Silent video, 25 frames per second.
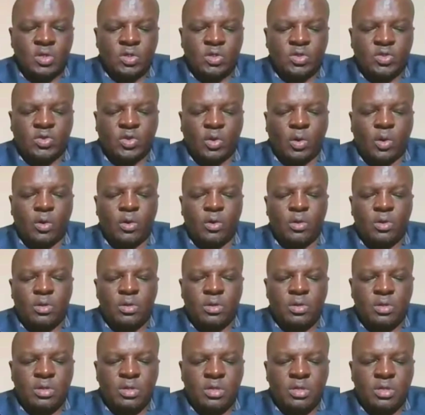So
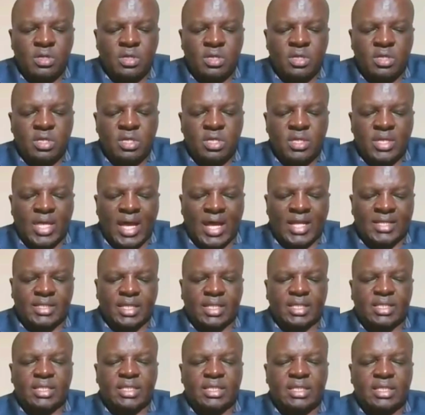that
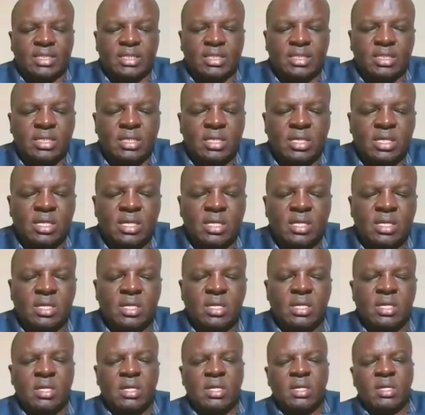is
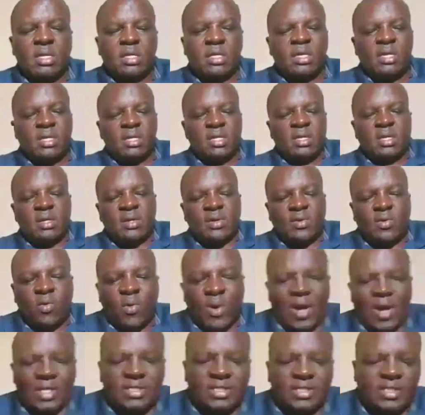
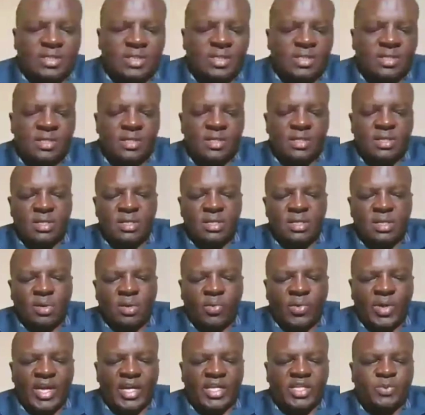what
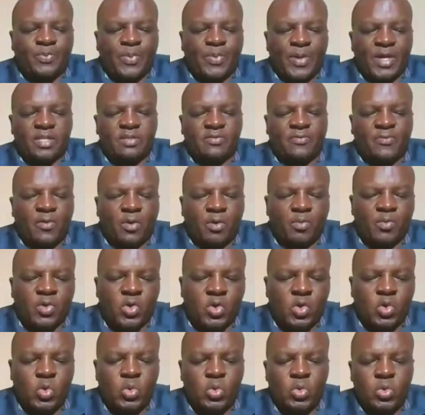we expect from
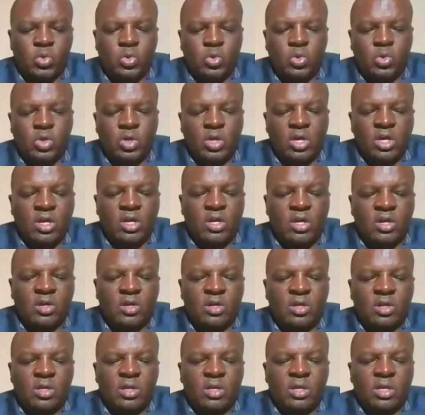you.
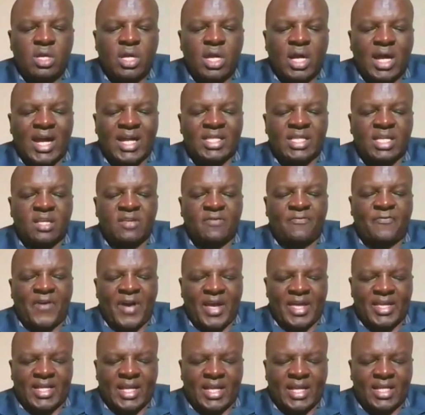And then
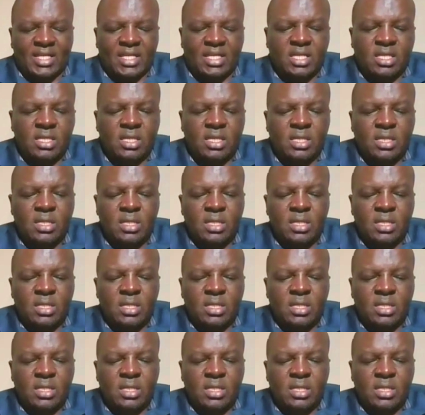finally,